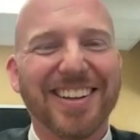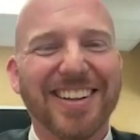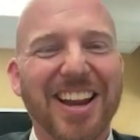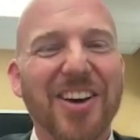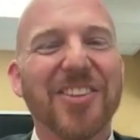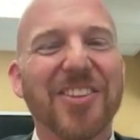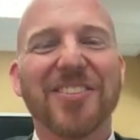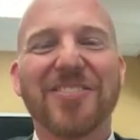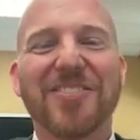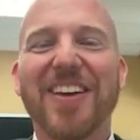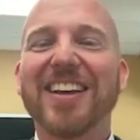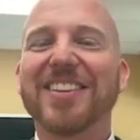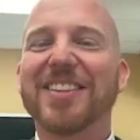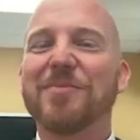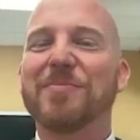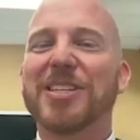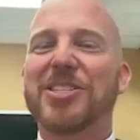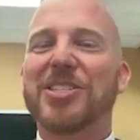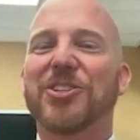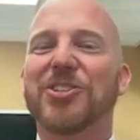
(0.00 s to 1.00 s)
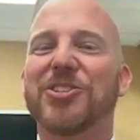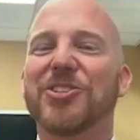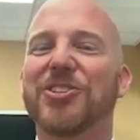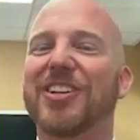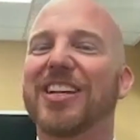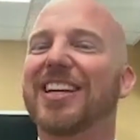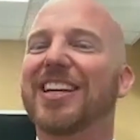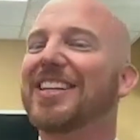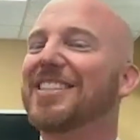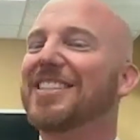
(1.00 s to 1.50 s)
Now, the fact that Mr.
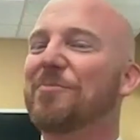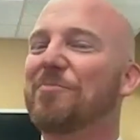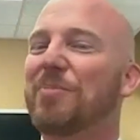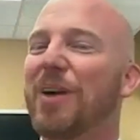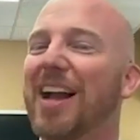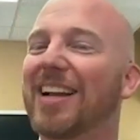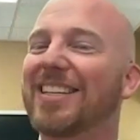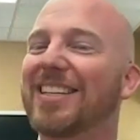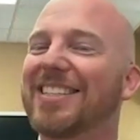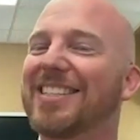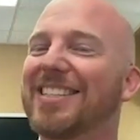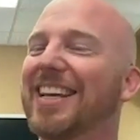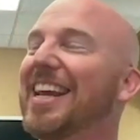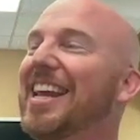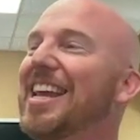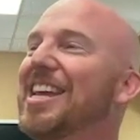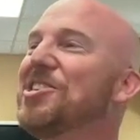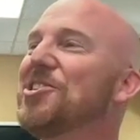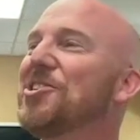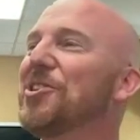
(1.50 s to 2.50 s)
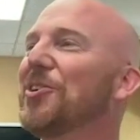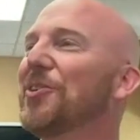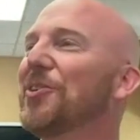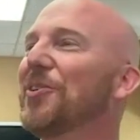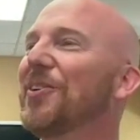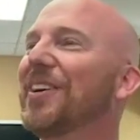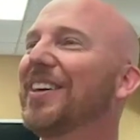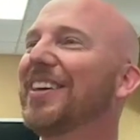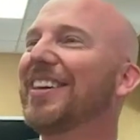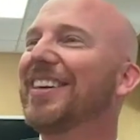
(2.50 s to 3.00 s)
Sunak is a practicing
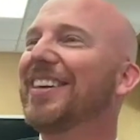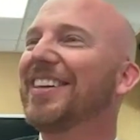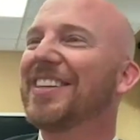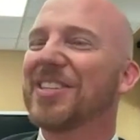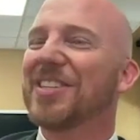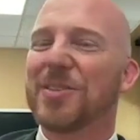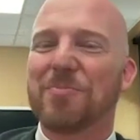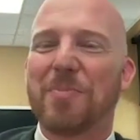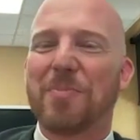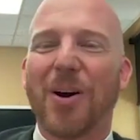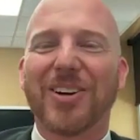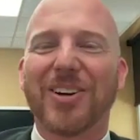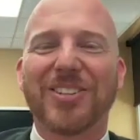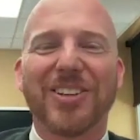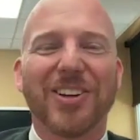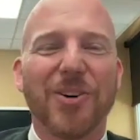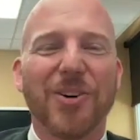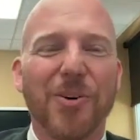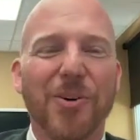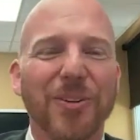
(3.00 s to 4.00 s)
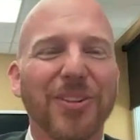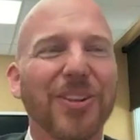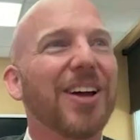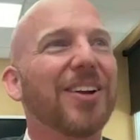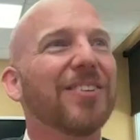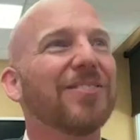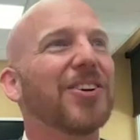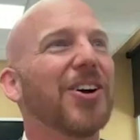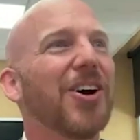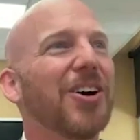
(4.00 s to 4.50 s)
Hindu sparked a whole
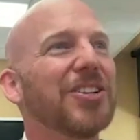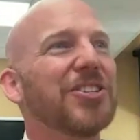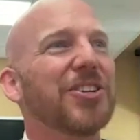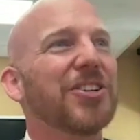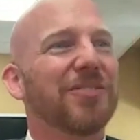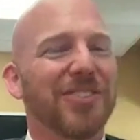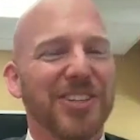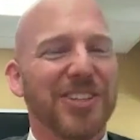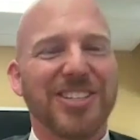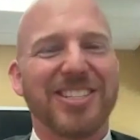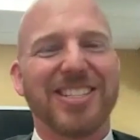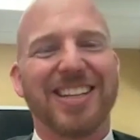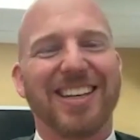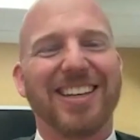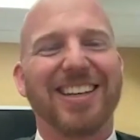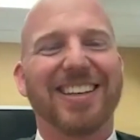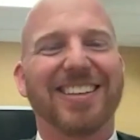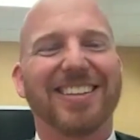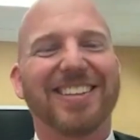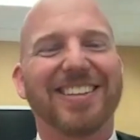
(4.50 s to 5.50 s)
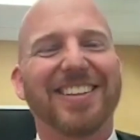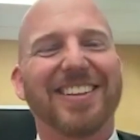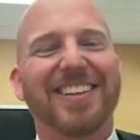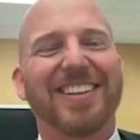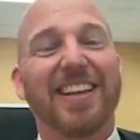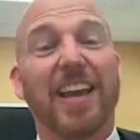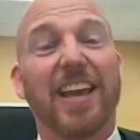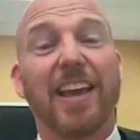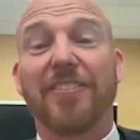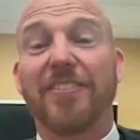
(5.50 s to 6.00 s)
lot of controversy,
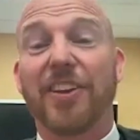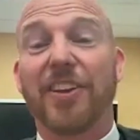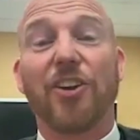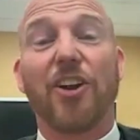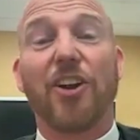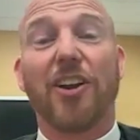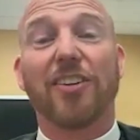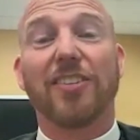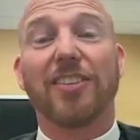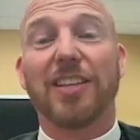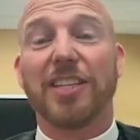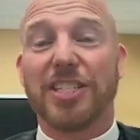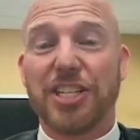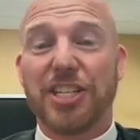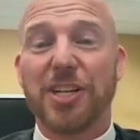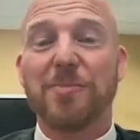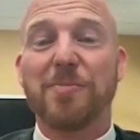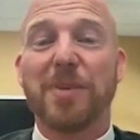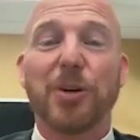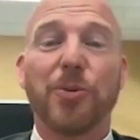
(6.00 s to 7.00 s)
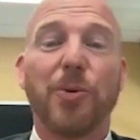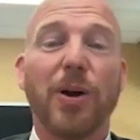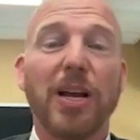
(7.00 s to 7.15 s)
and there are legitimate